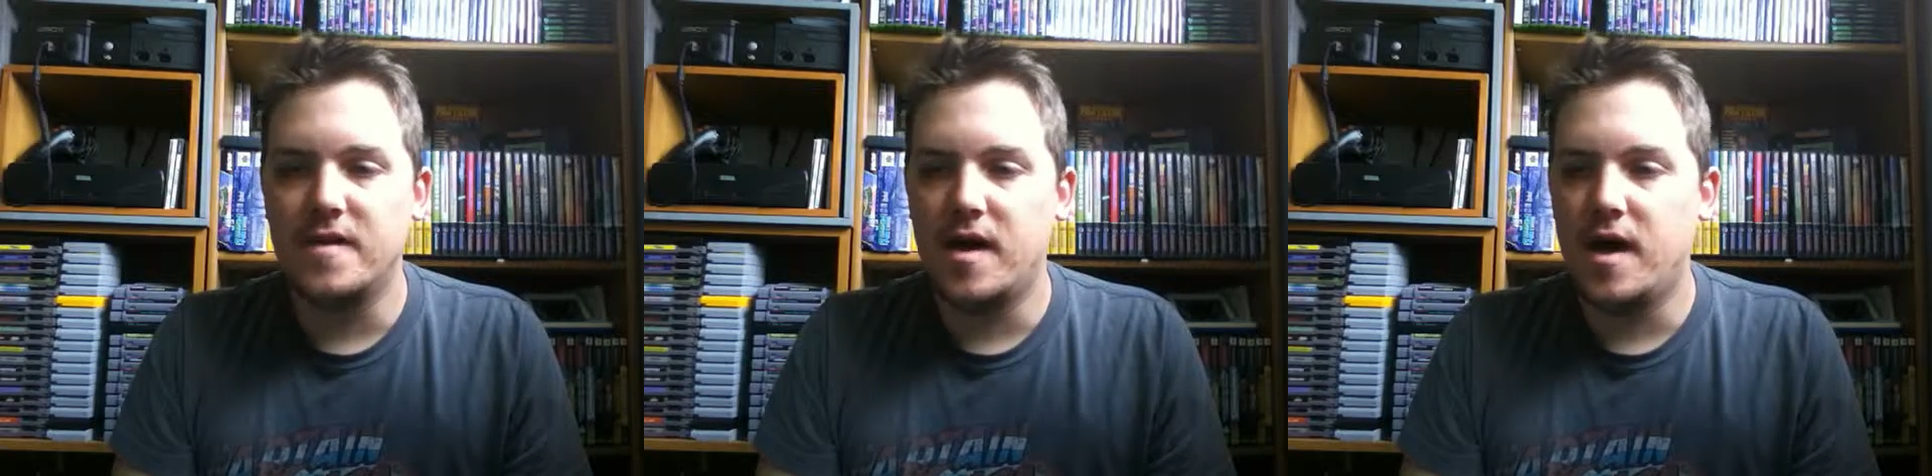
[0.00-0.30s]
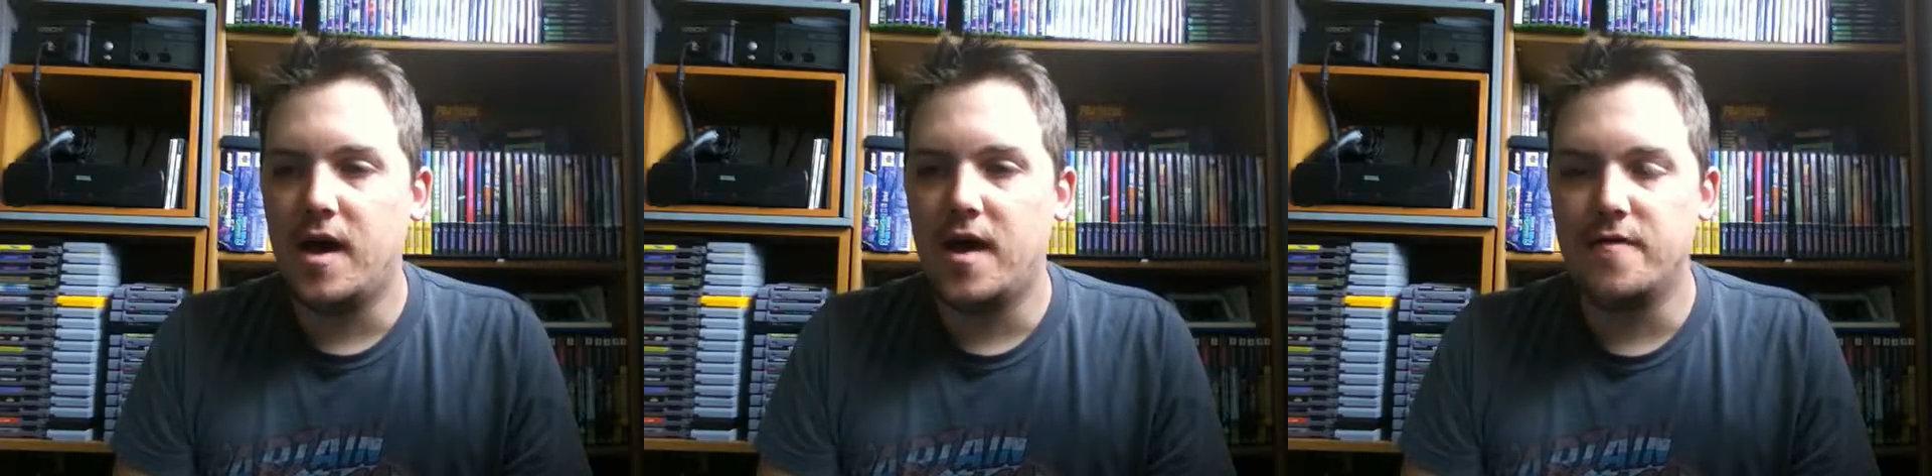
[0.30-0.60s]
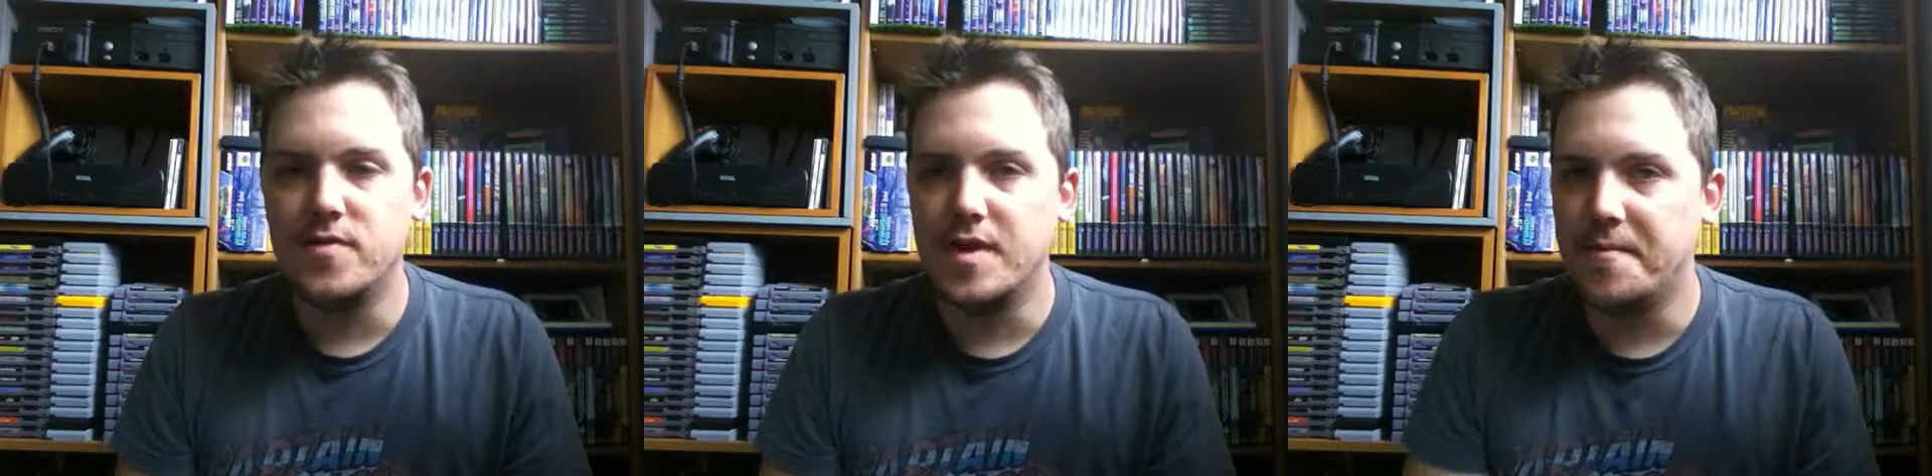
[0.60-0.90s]

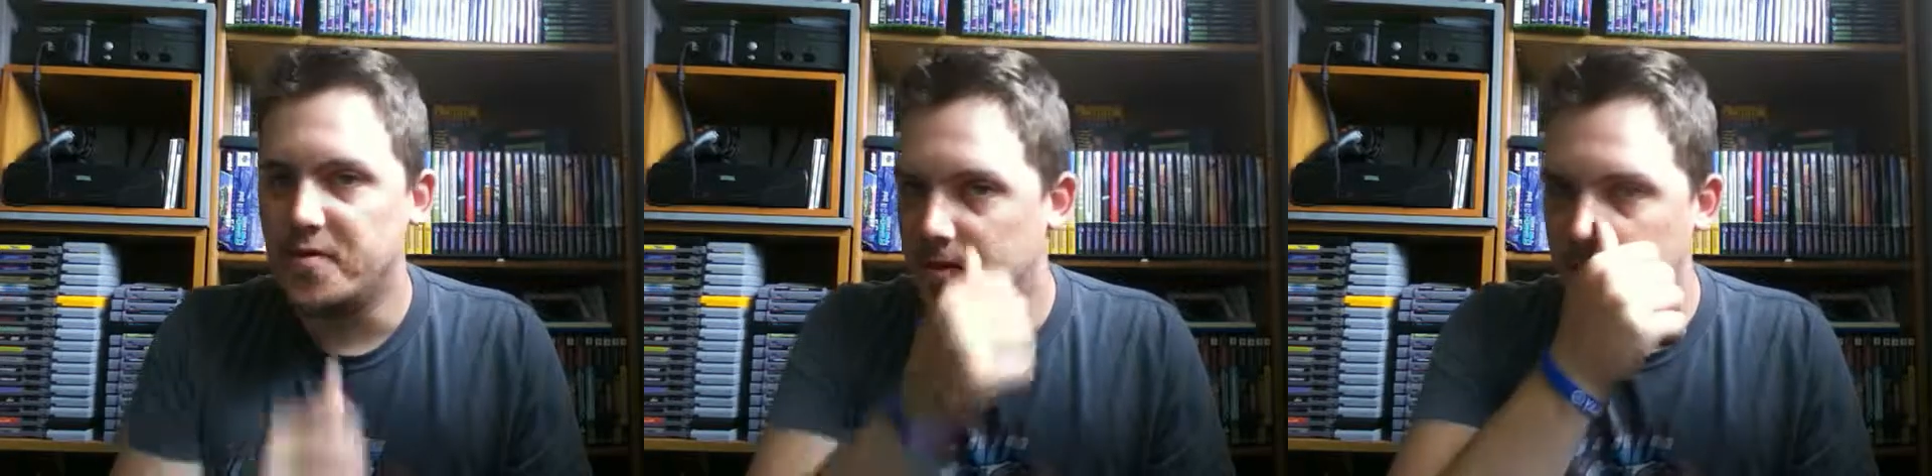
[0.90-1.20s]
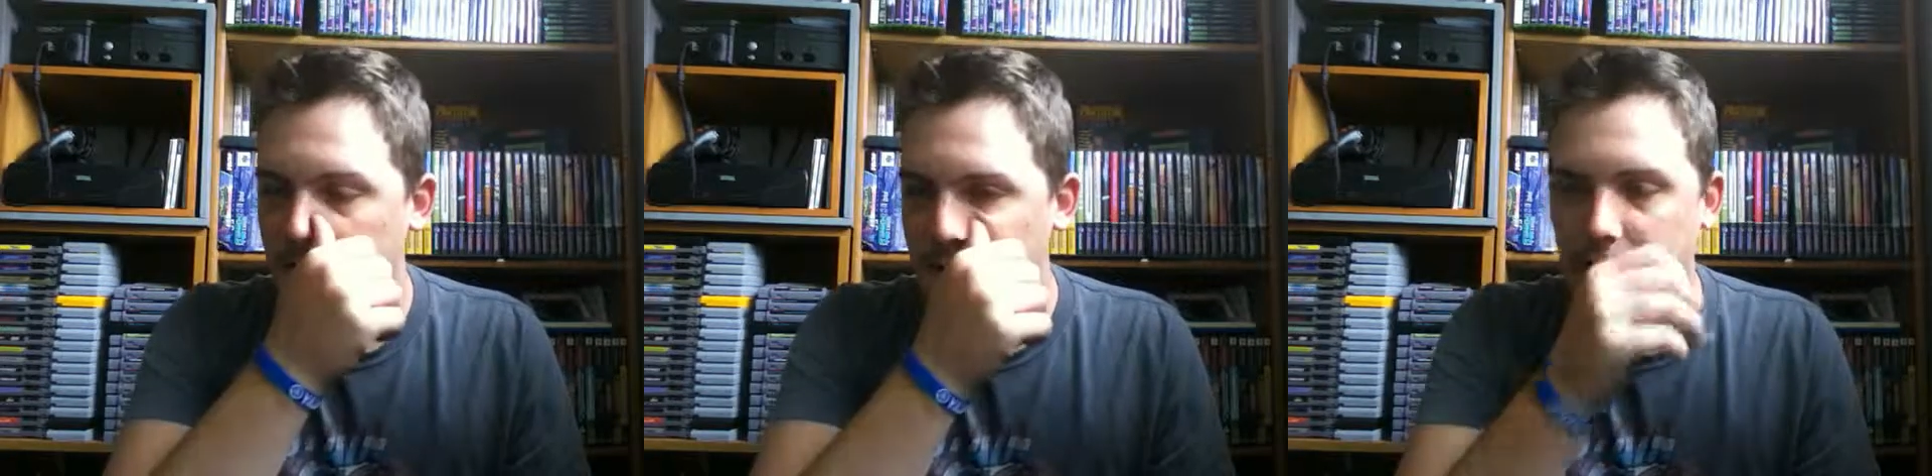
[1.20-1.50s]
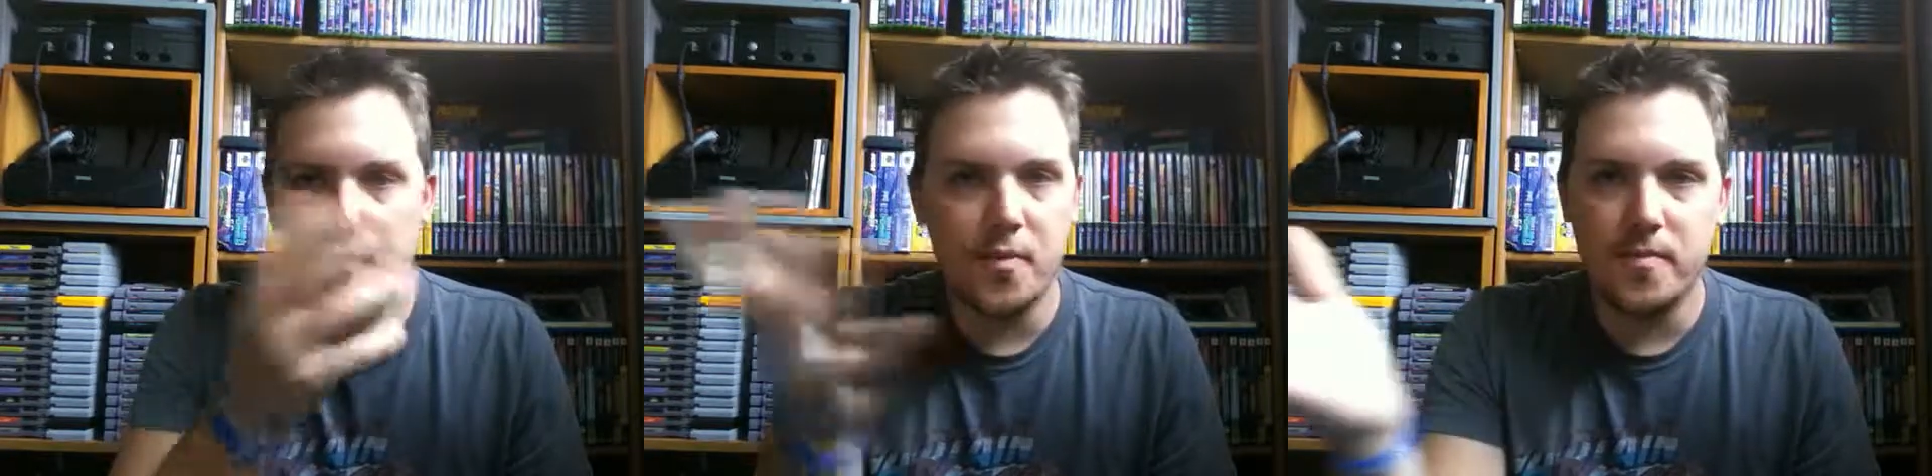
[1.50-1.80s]

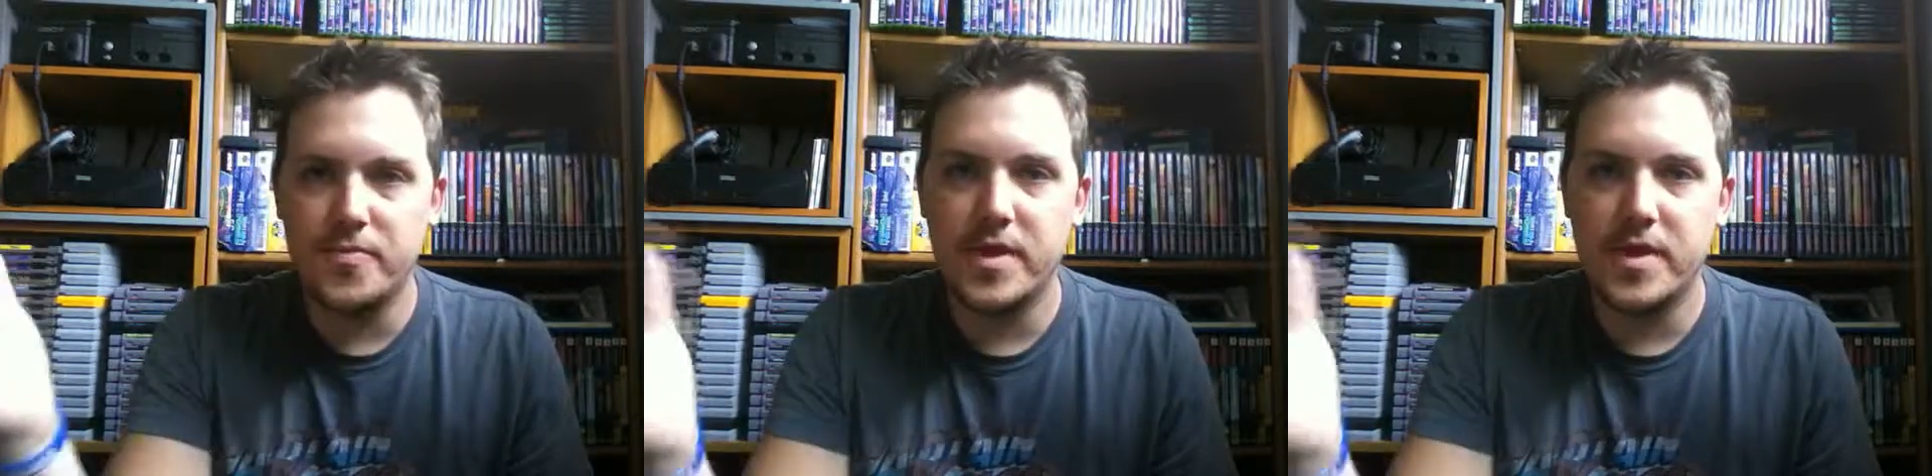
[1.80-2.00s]
a couple